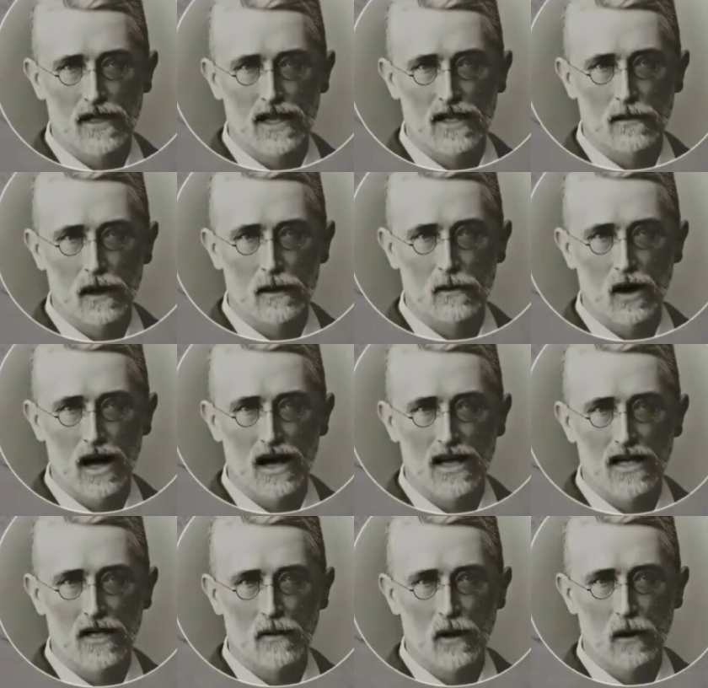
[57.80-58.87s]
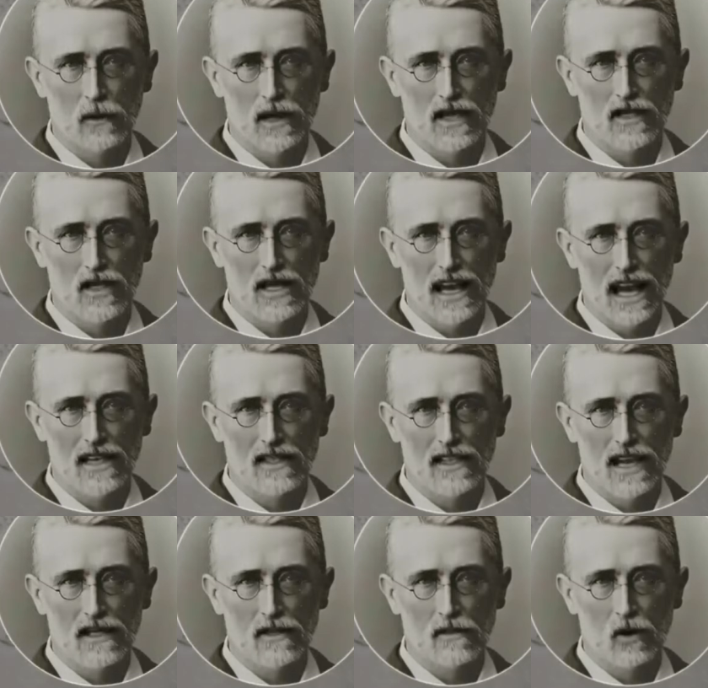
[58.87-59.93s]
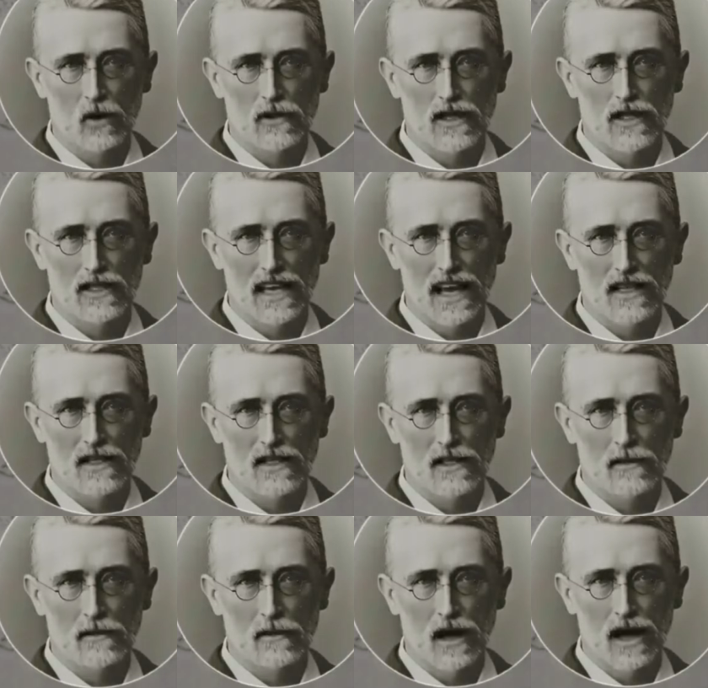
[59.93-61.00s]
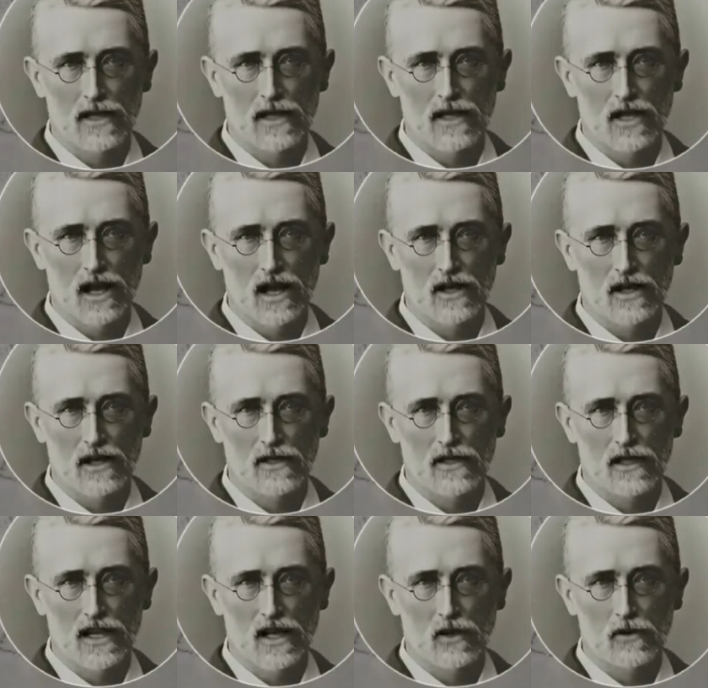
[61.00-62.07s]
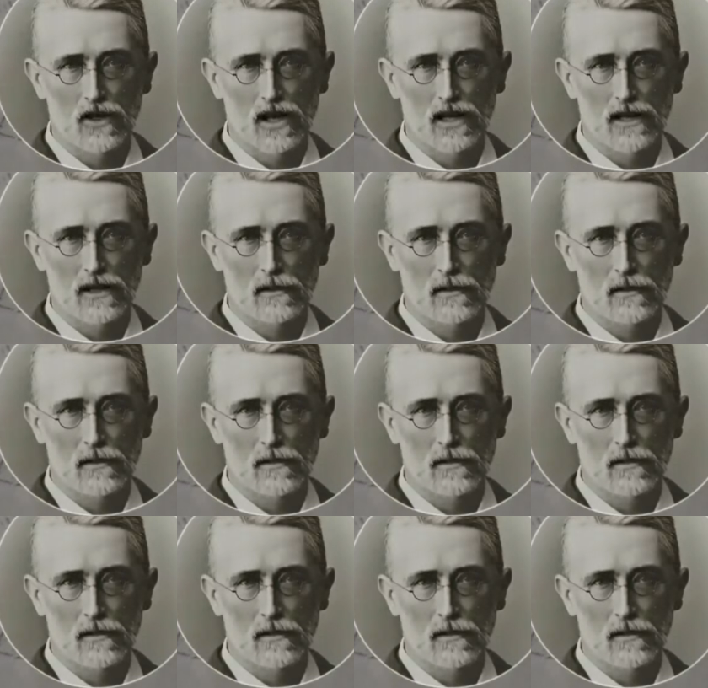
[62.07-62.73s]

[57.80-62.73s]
This memoir is published in 1846, in the journal de Louville.